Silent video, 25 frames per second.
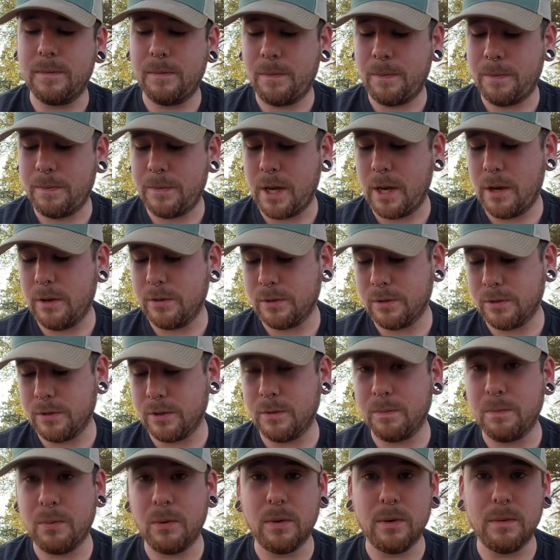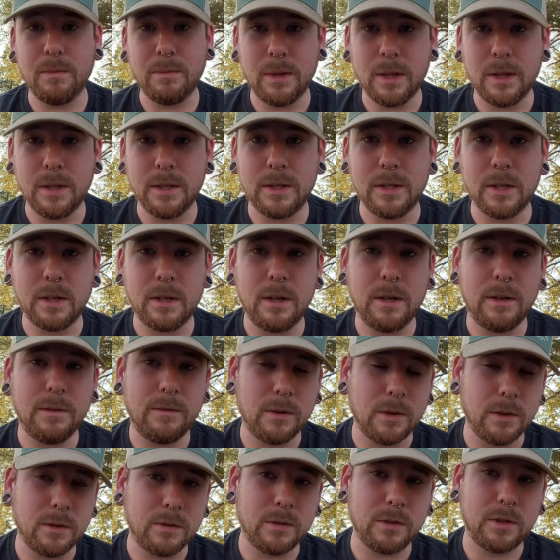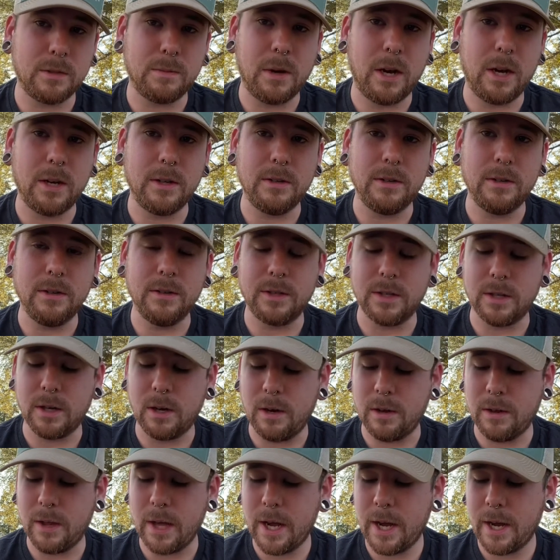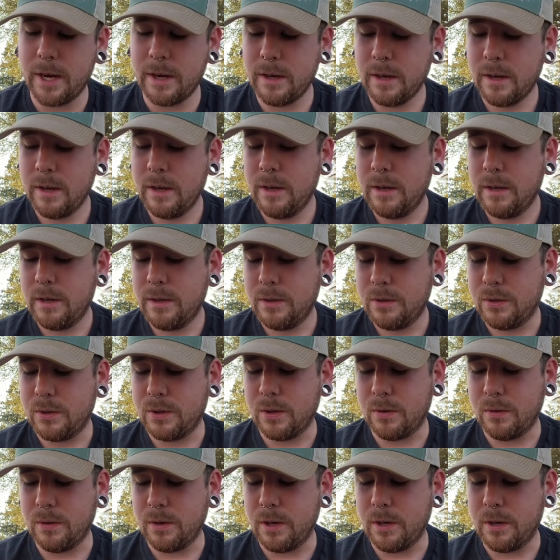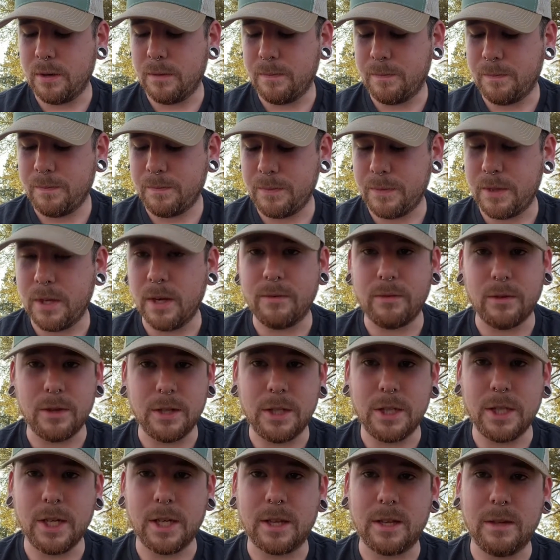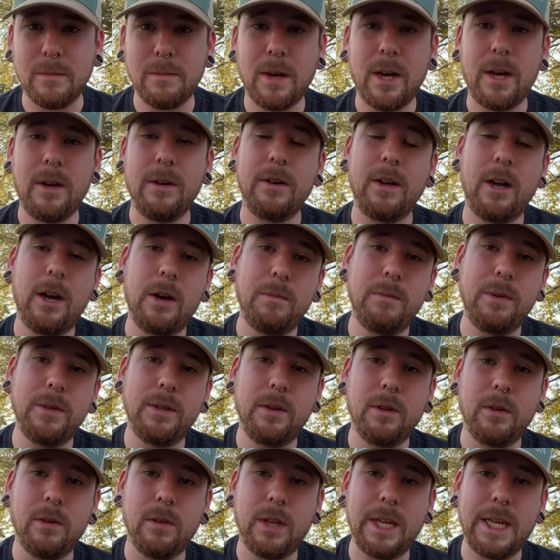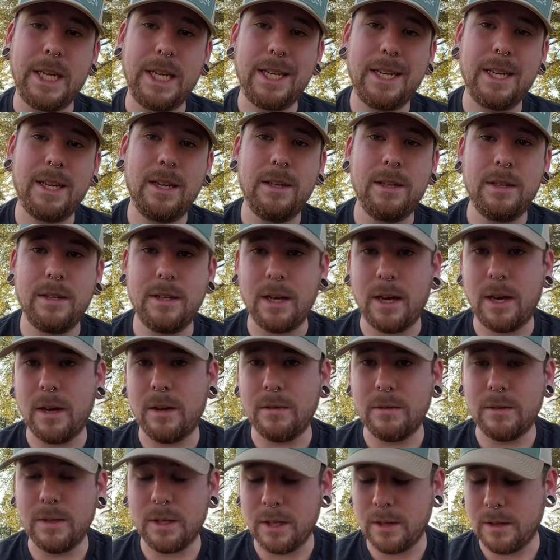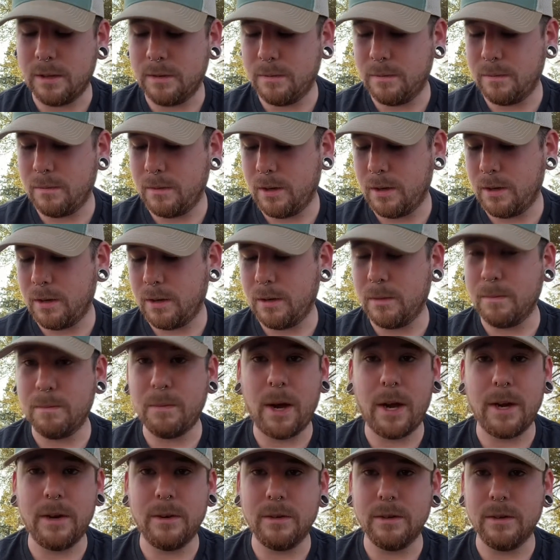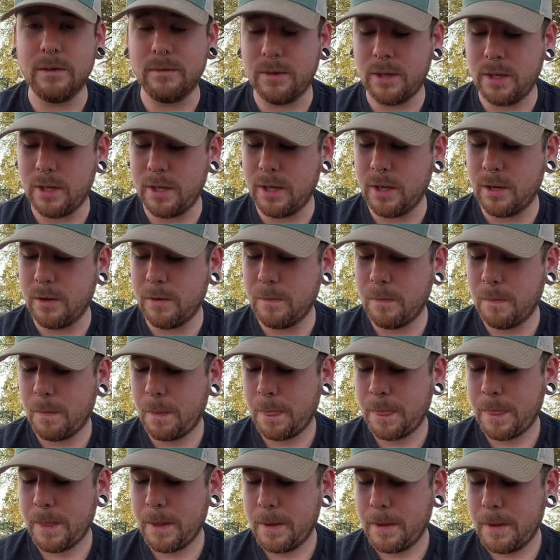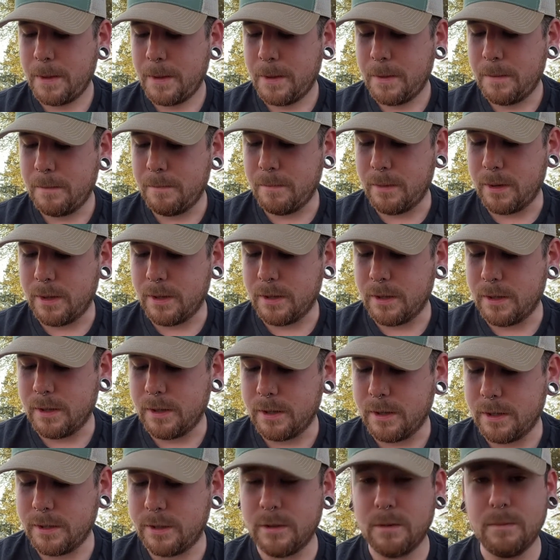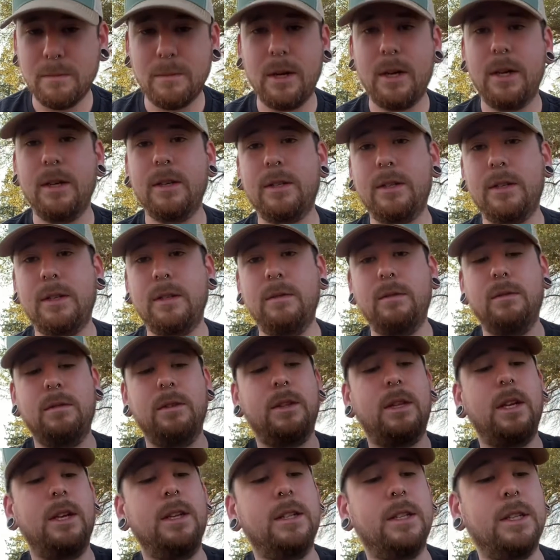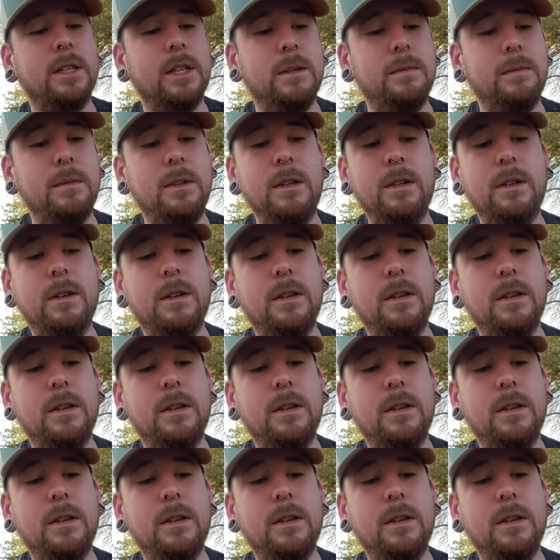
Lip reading: They also support military, first responders, and all that. So definitely check them out. I'll put their link down in the bio of the video. But let's unbox what they sent me.